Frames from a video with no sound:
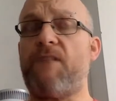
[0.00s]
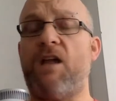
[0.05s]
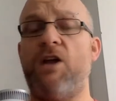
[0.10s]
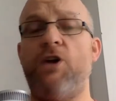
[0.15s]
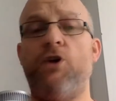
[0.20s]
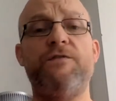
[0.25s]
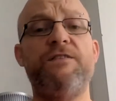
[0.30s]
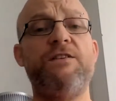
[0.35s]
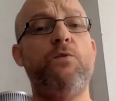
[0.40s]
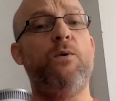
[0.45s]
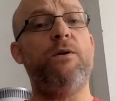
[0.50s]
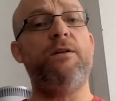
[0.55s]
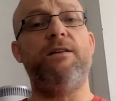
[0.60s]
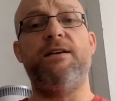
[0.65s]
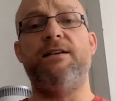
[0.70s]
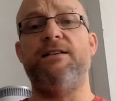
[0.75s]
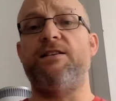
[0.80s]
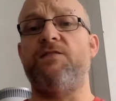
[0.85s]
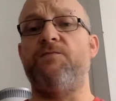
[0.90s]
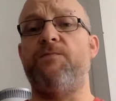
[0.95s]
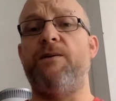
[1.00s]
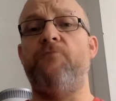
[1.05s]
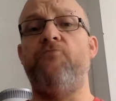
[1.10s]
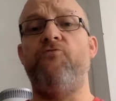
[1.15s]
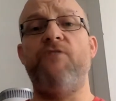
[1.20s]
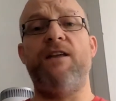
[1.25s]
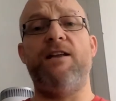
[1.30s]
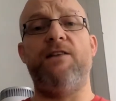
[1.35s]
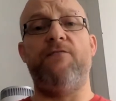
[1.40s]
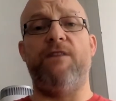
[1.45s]
And obviously, one of the things that's
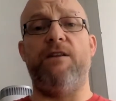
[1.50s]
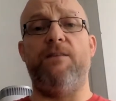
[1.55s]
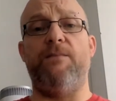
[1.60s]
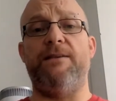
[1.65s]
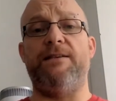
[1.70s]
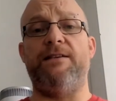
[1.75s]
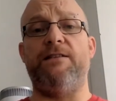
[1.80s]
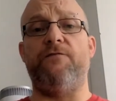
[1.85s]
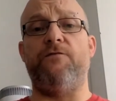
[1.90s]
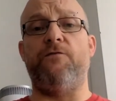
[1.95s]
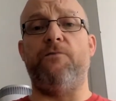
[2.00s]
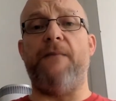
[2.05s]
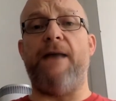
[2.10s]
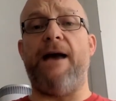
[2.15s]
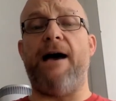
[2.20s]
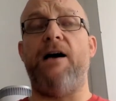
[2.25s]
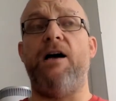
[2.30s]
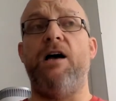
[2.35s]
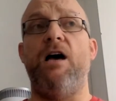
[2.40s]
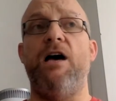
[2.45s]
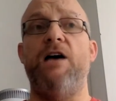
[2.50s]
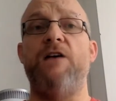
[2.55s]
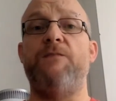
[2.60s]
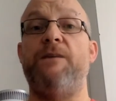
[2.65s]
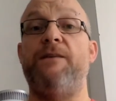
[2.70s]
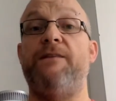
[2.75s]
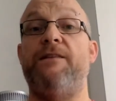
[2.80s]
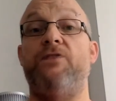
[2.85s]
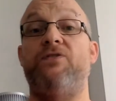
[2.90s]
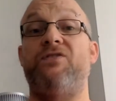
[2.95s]
been really, really missing from that has
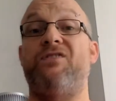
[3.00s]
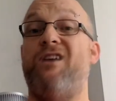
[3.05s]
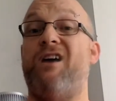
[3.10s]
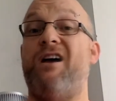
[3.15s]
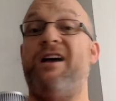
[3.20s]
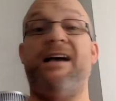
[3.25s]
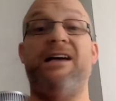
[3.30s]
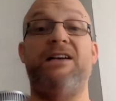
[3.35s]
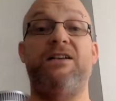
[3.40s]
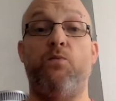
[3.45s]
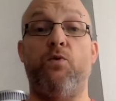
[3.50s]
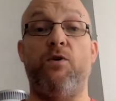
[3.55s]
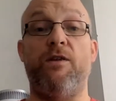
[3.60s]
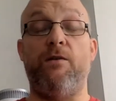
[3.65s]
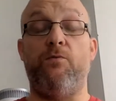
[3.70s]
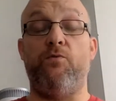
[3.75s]
been those, I guess,